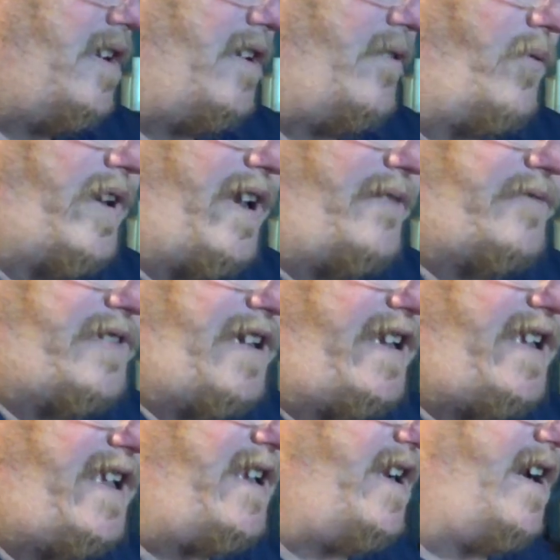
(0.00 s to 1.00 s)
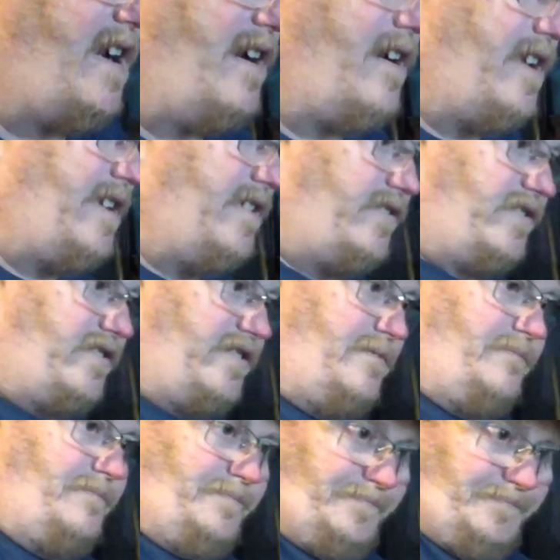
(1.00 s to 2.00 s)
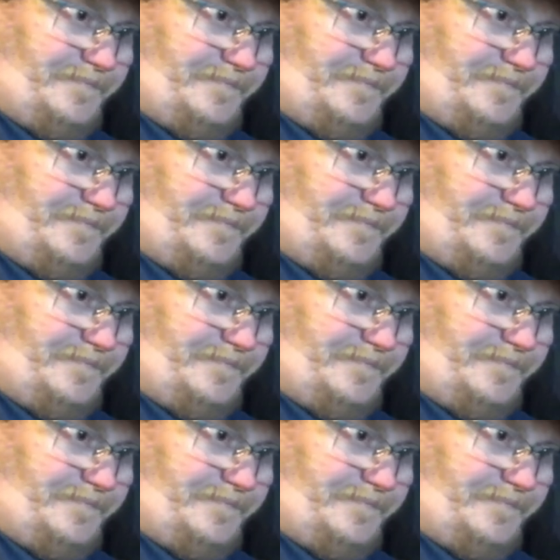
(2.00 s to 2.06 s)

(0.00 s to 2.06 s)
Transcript: Now what I've got in there is some